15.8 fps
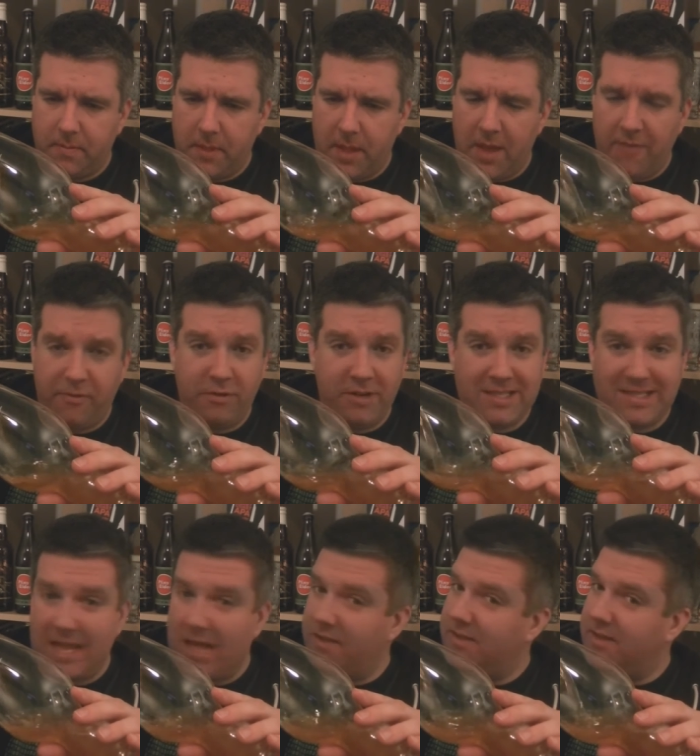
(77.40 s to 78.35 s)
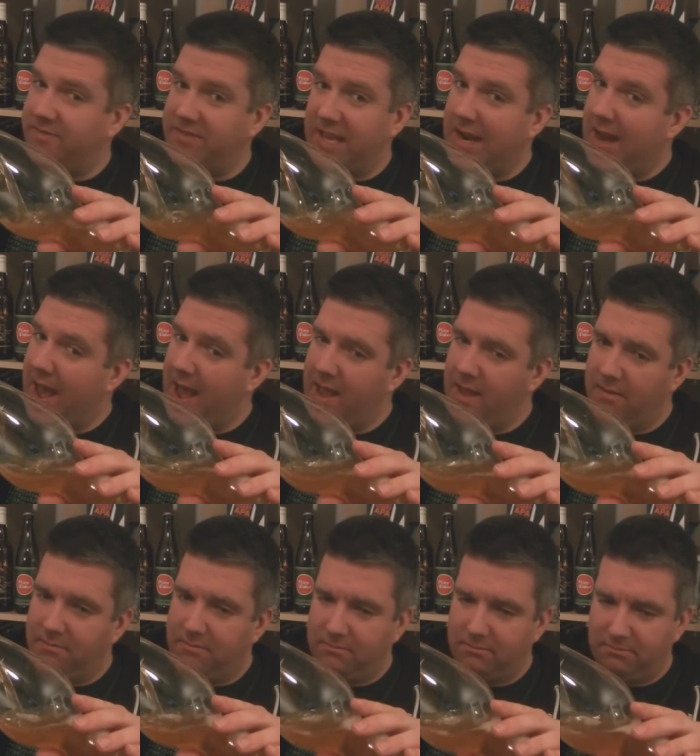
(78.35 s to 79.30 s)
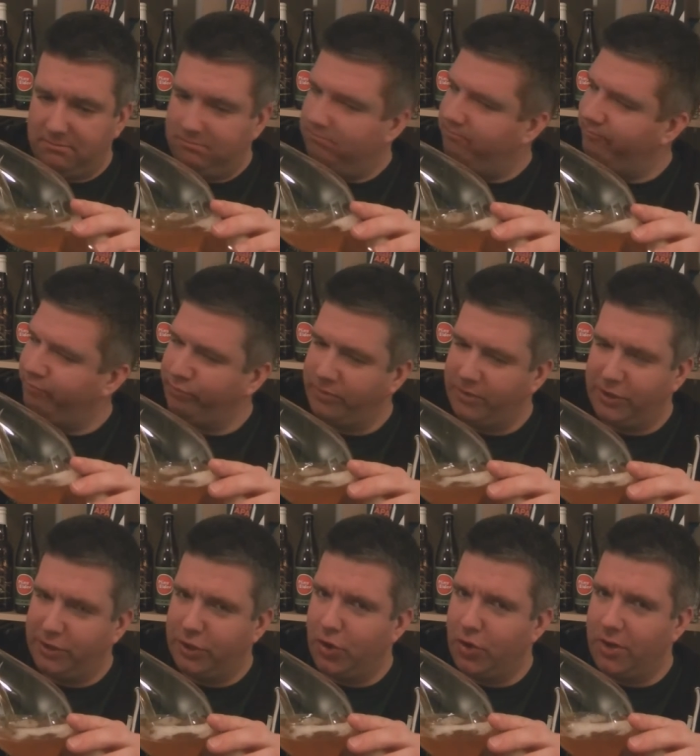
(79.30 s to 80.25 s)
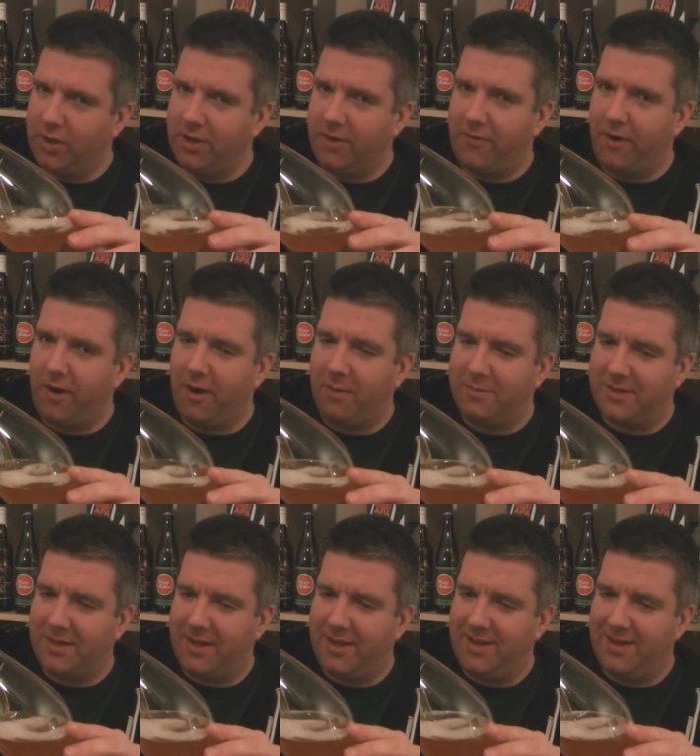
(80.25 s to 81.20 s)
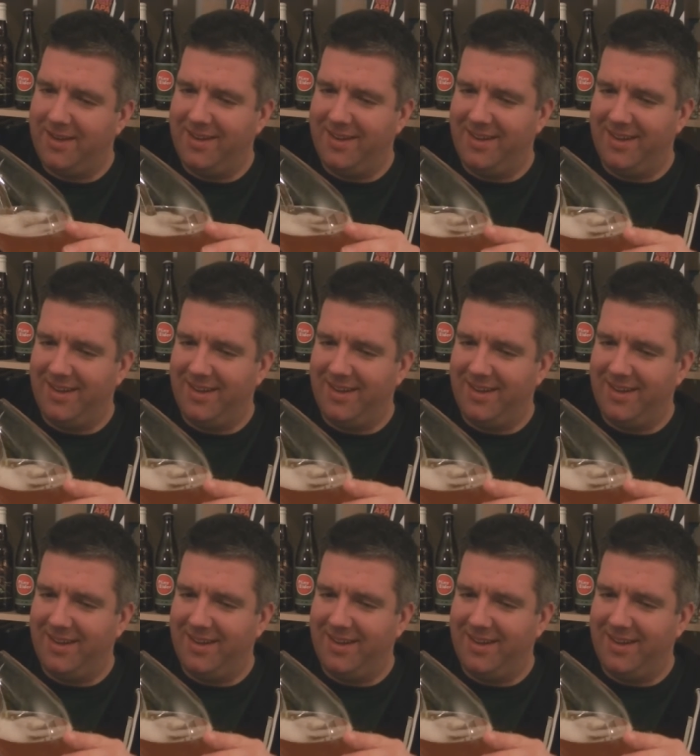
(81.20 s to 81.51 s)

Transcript: If Chris Stelz gives it an A, it's good enough for HopZine.